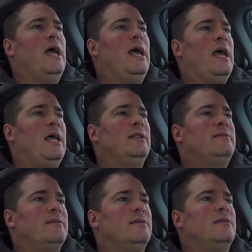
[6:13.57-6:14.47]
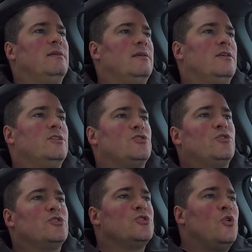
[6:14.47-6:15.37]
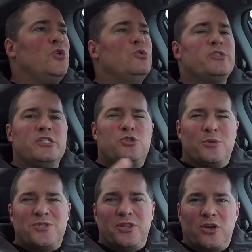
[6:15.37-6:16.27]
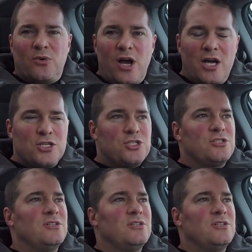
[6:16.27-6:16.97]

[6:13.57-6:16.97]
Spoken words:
And so there's no useless trips to the garage,